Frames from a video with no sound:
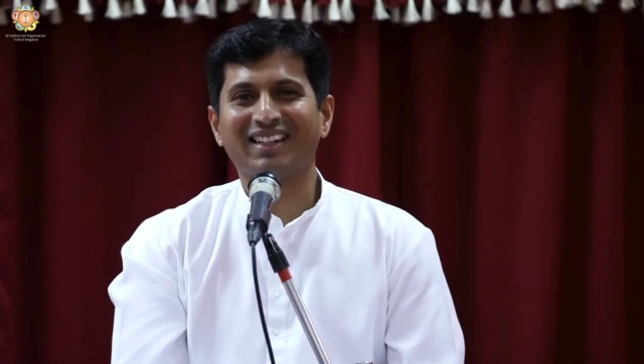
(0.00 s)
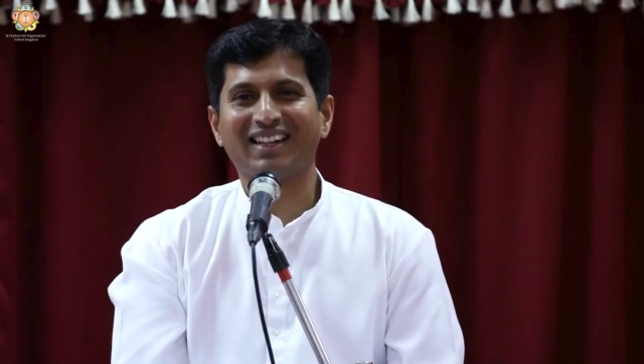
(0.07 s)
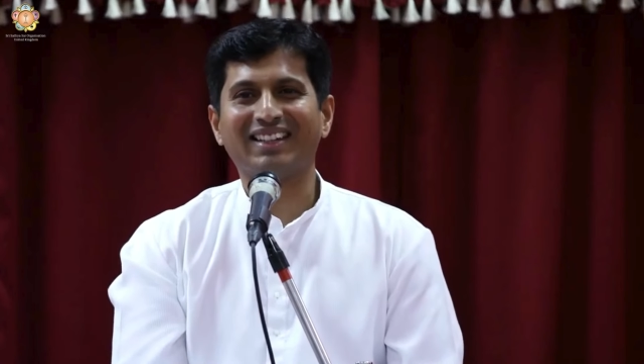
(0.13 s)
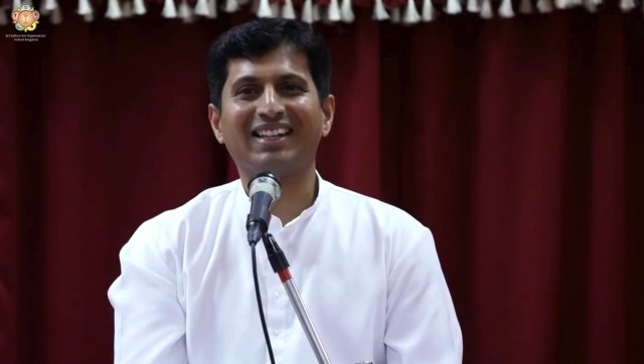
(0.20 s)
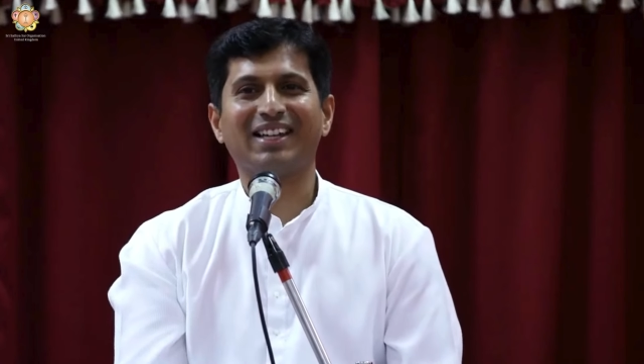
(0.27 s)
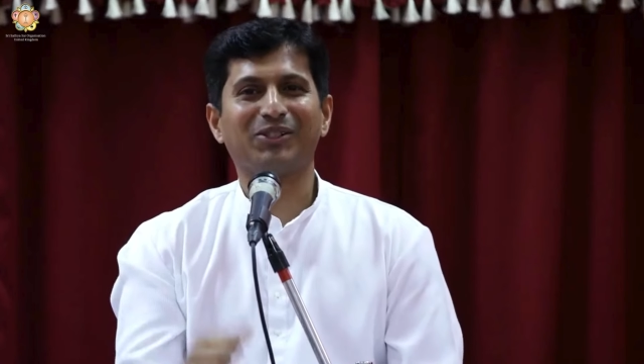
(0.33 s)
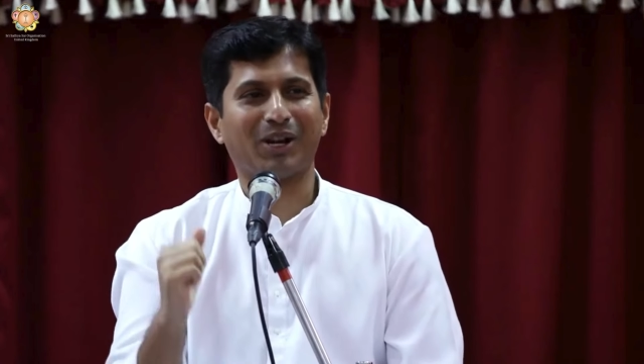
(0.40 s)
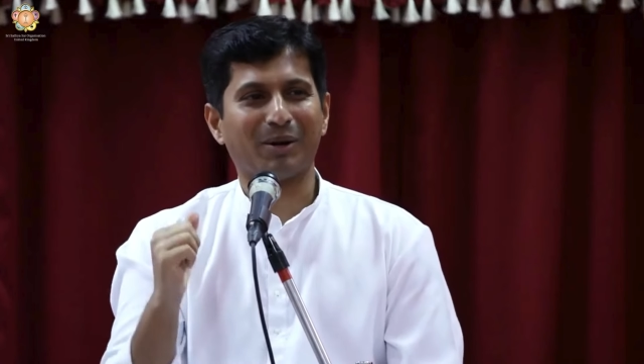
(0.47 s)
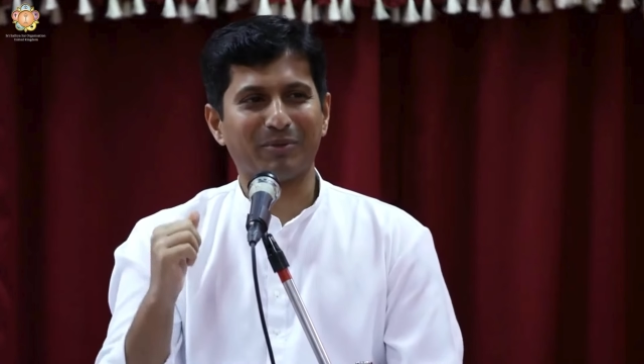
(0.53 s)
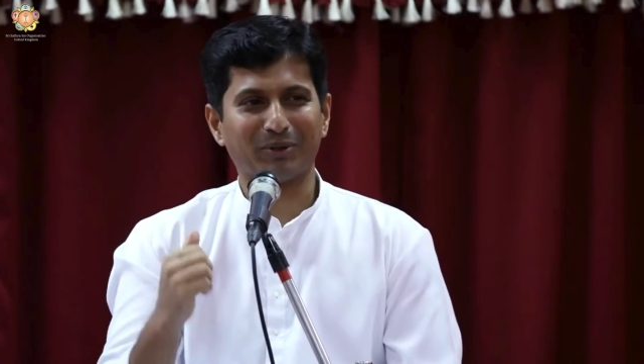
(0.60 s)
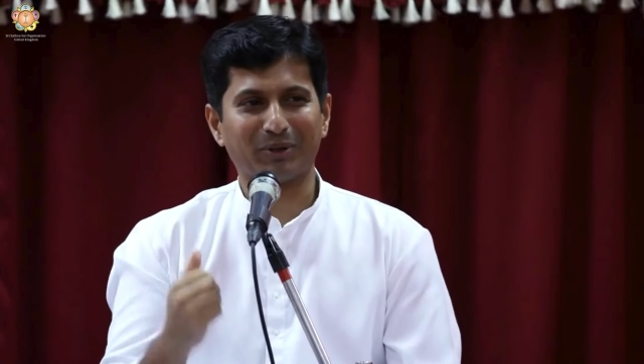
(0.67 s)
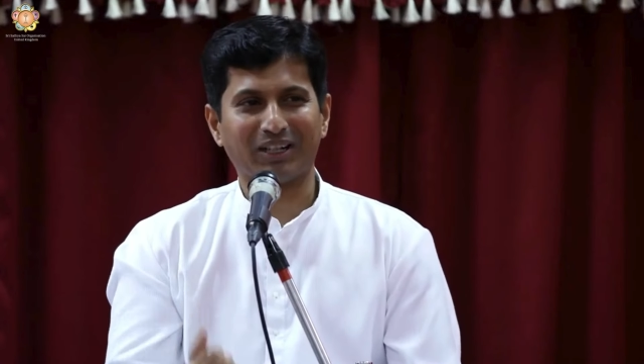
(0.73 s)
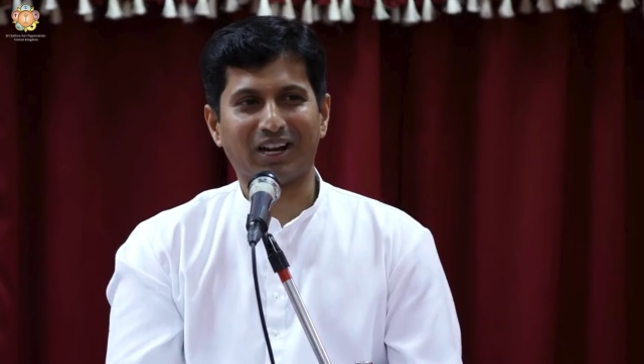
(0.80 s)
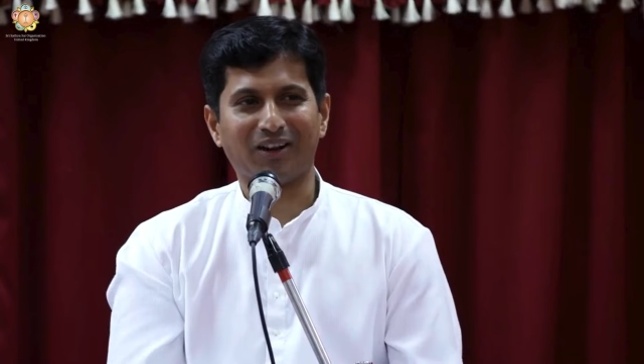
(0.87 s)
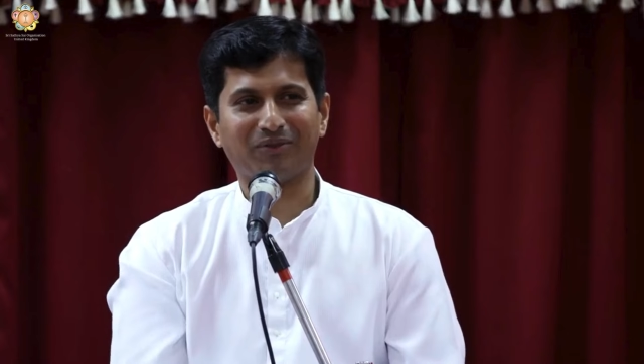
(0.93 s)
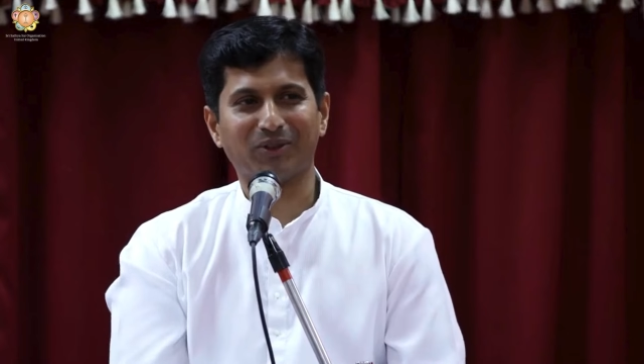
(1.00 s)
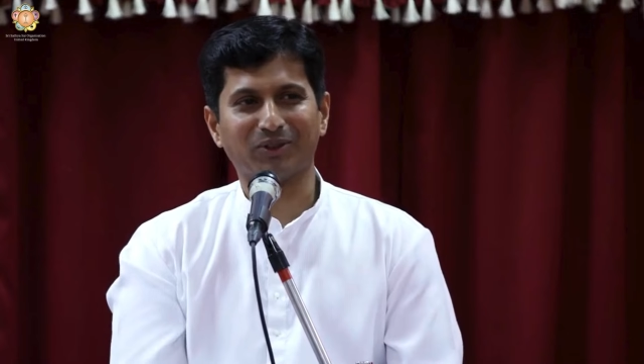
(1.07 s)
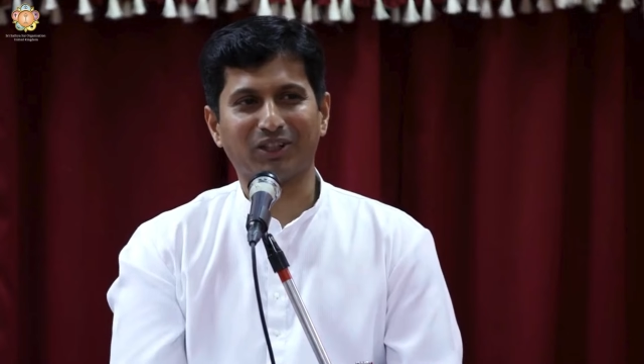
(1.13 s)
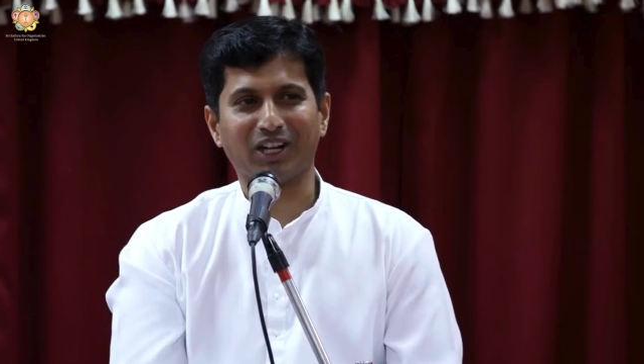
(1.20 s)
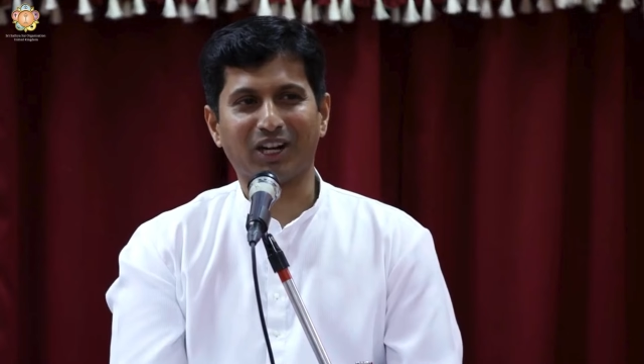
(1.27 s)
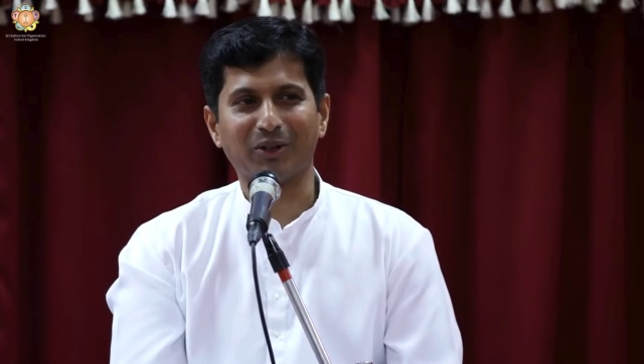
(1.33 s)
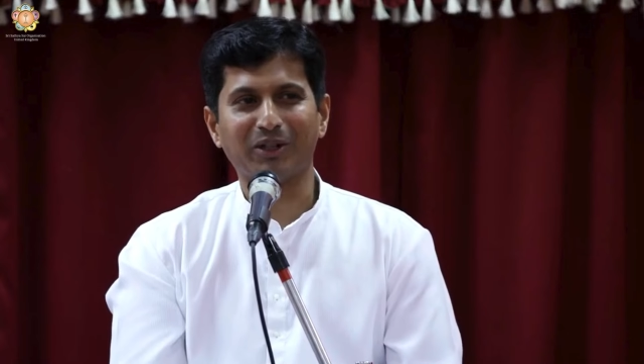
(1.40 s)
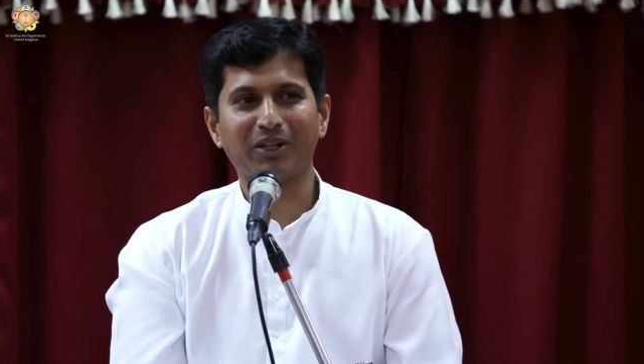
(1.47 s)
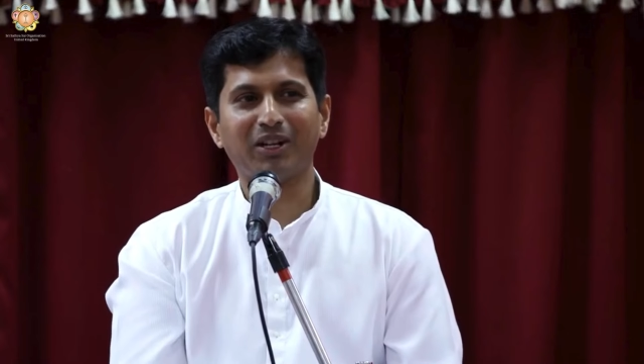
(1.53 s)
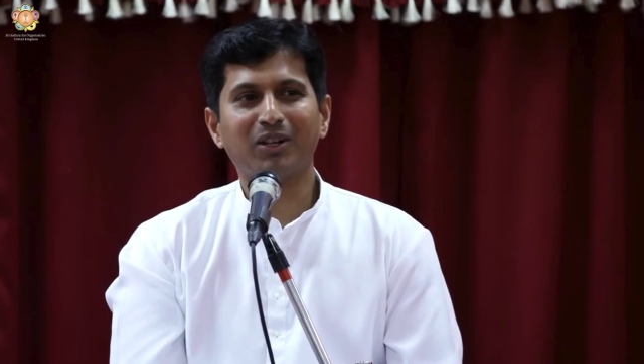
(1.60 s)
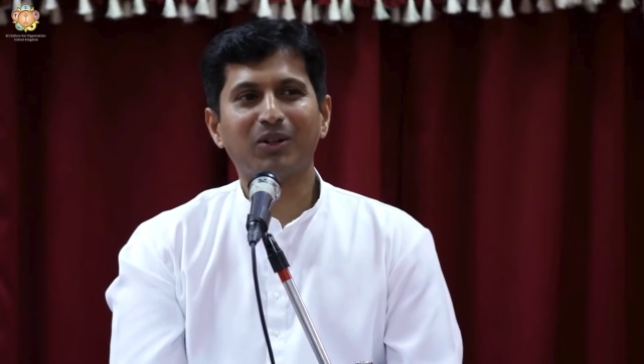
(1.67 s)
and then Swami would laugh out aloud.